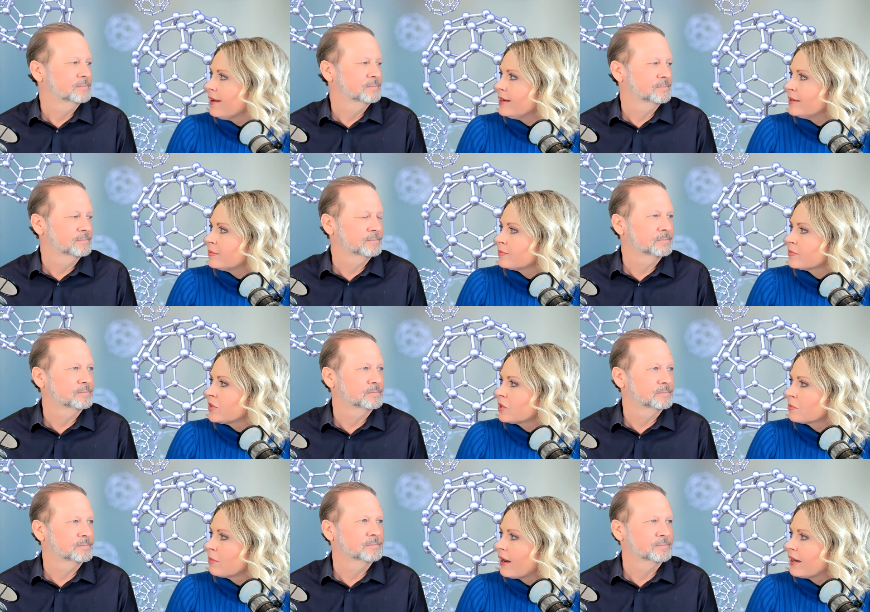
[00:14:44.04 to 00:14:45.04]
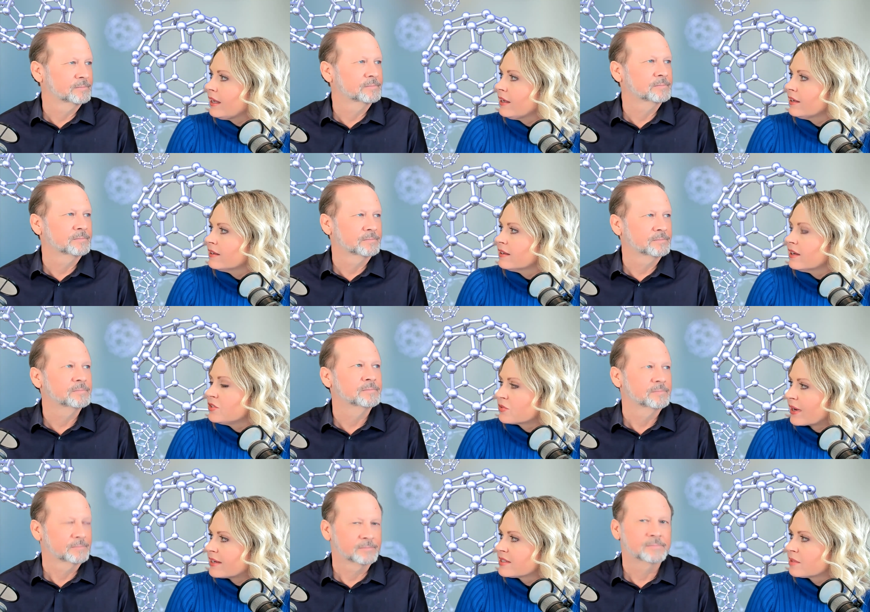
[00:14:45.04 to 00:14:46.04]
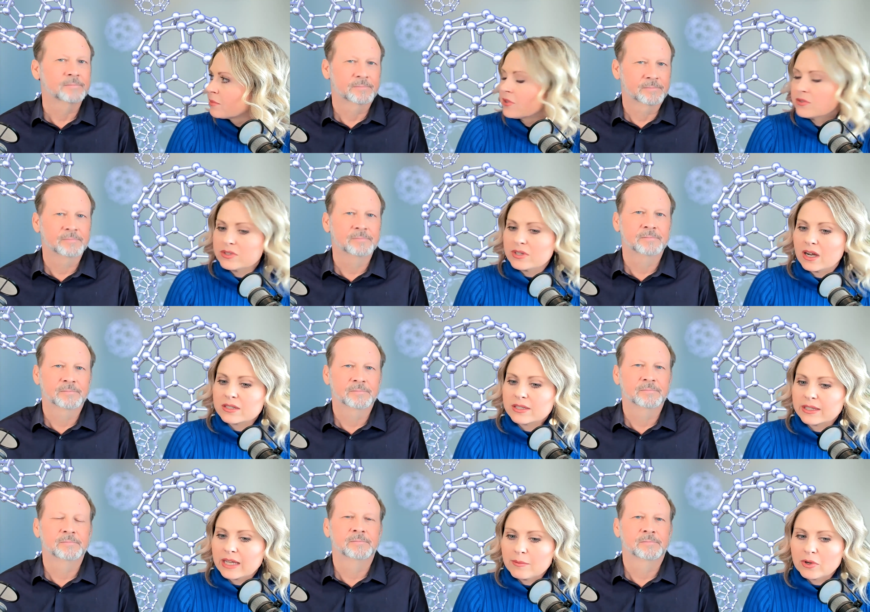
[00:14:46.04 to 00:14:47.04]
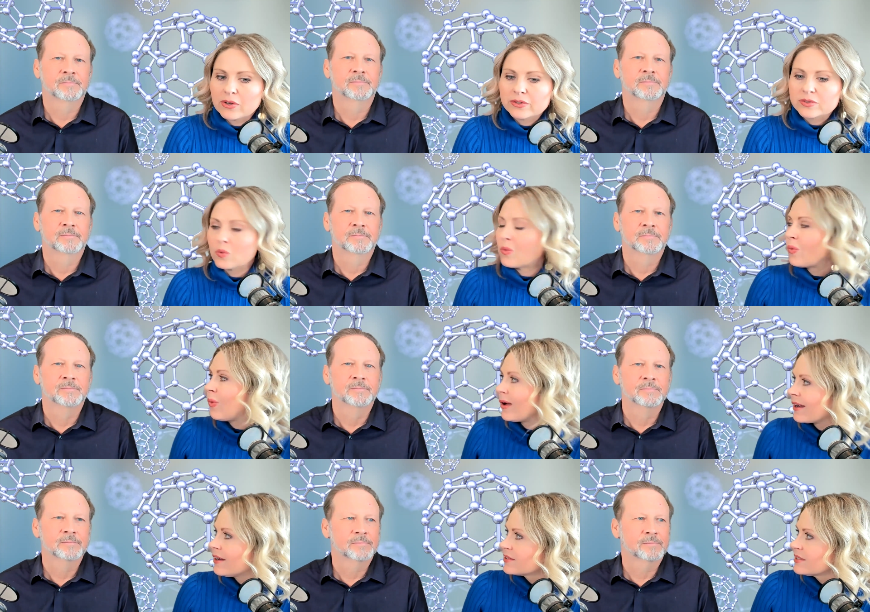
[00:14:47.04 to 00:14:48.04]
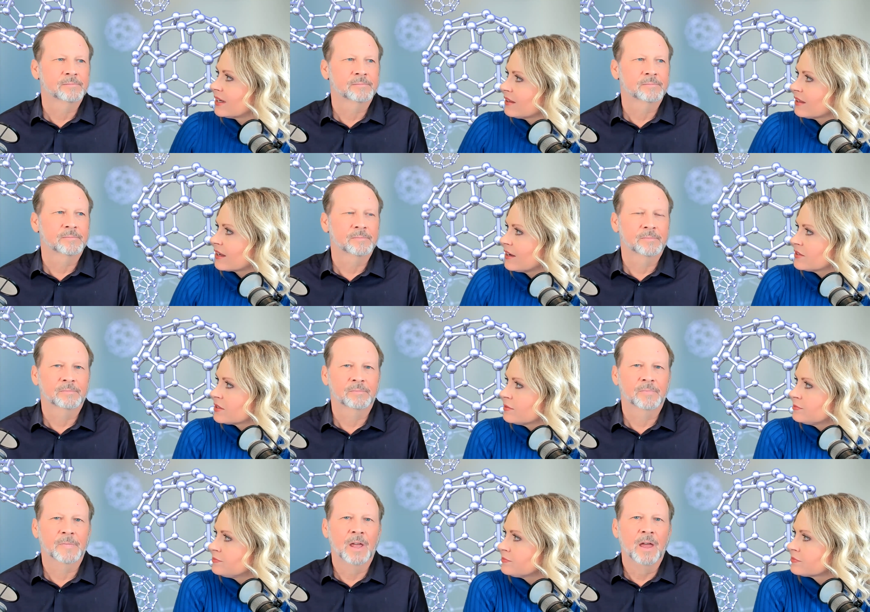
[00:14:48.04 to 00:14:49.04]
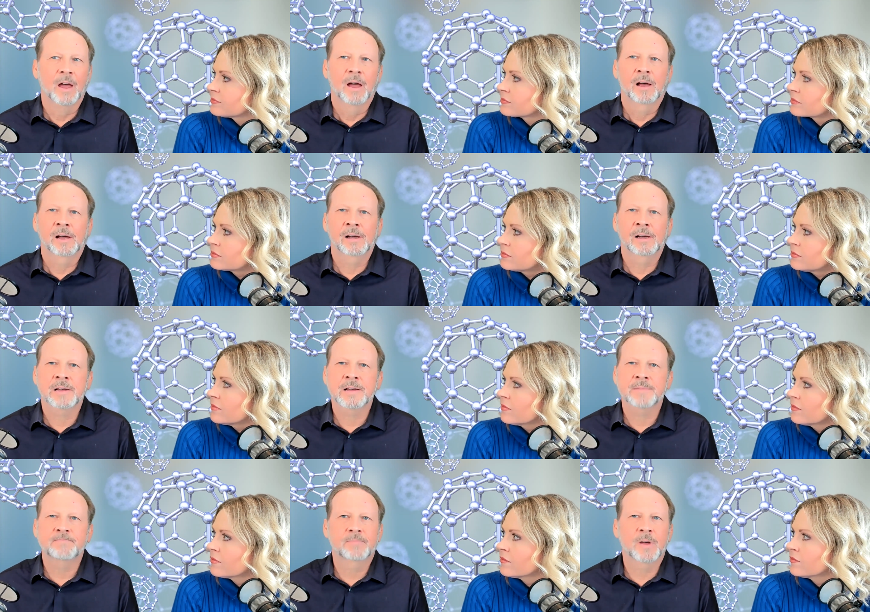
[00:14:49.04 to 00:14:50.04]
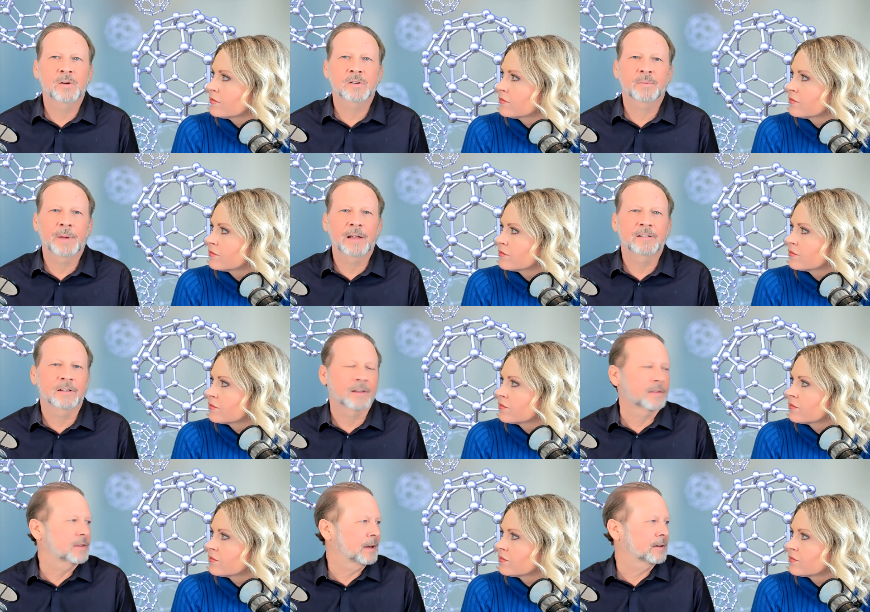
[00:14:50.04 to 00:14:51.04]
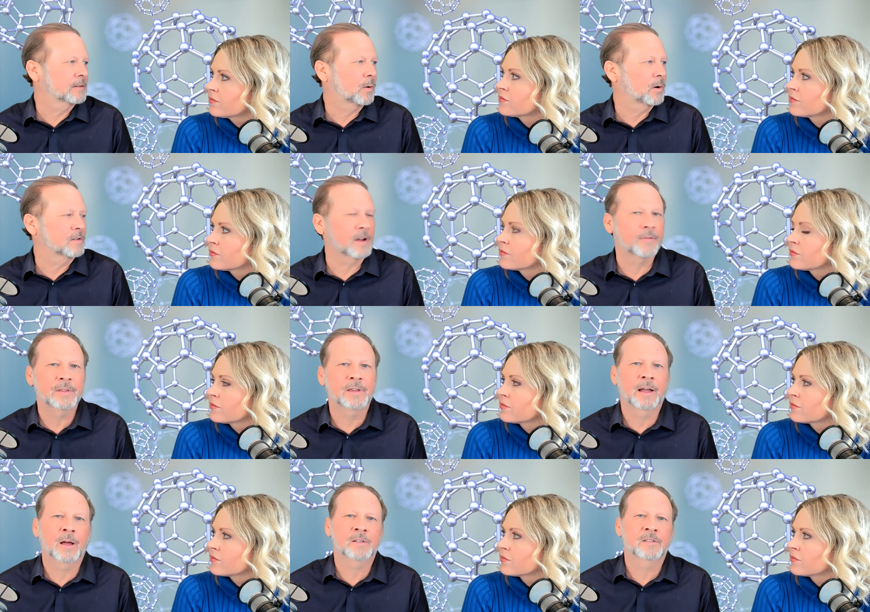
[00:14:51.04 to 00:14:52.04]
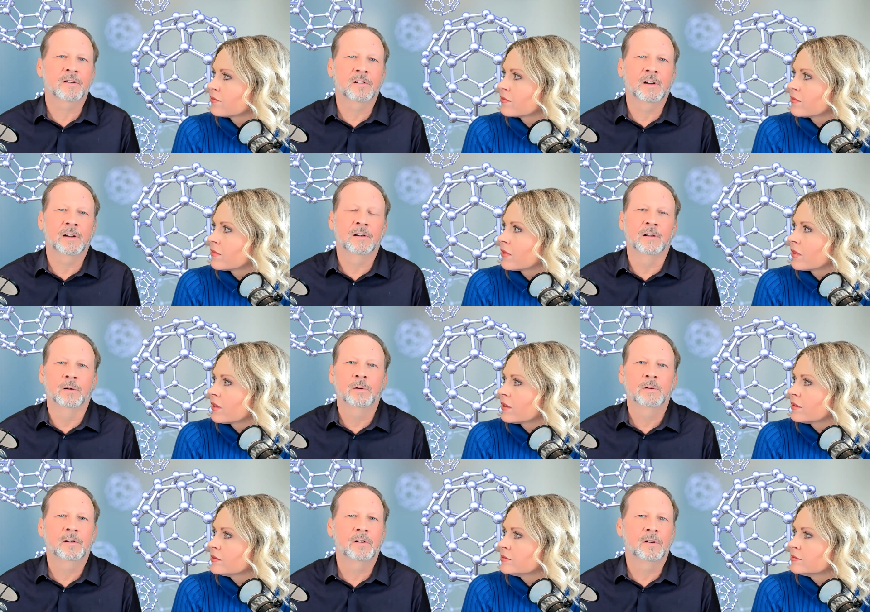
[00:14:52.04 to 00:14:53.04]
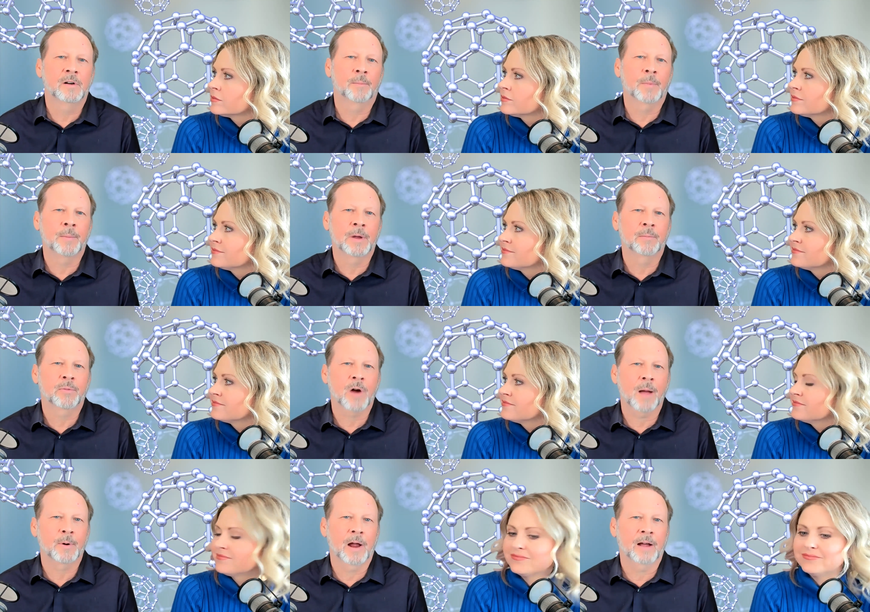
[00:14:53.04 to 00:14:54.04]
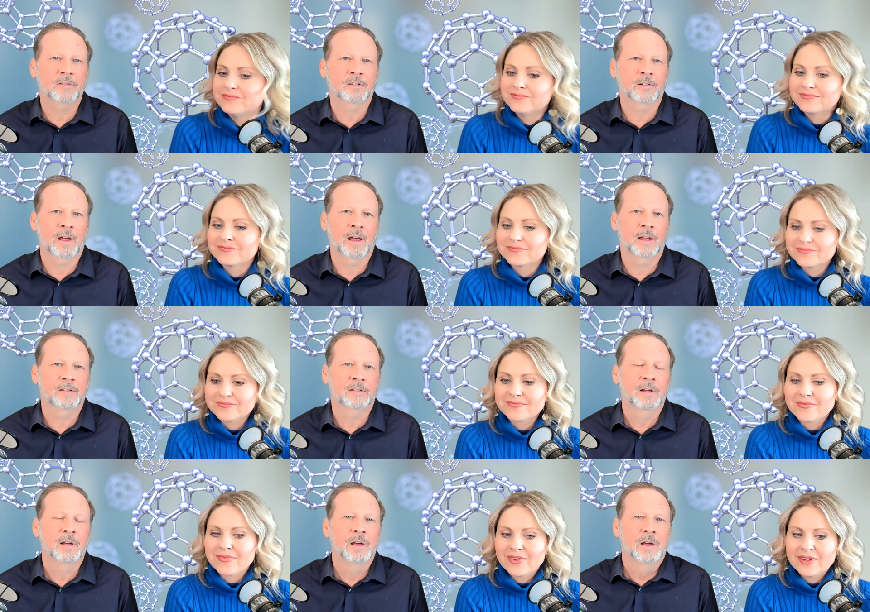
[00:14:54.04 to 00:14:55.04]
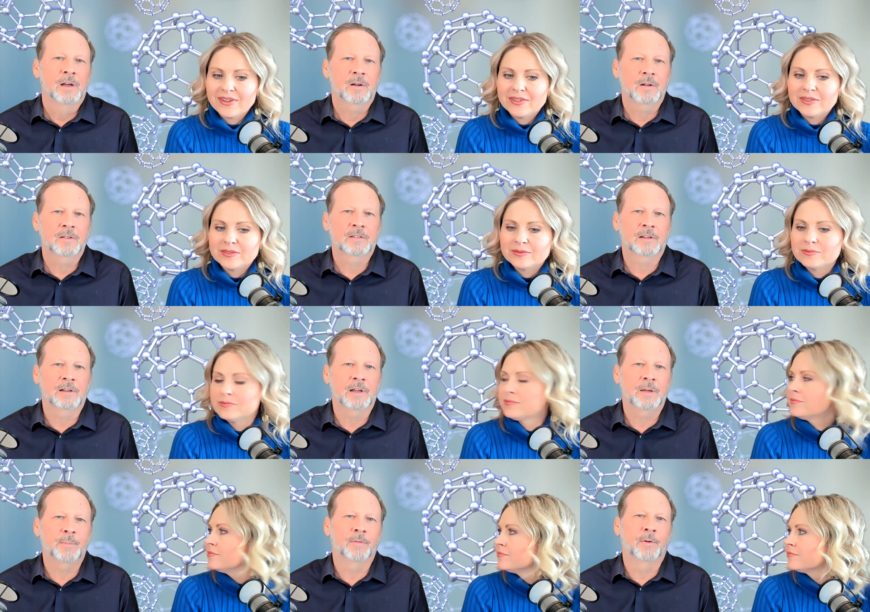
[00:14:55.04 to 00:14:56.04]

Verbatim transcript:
Speaker 1: um, your body address some of those toxic chemicals. What else? Anything else? Uh,
Speaker 2: those are basically the things. Of course, everything else that you need to do. You know, I mean, proper exercise, good sleep,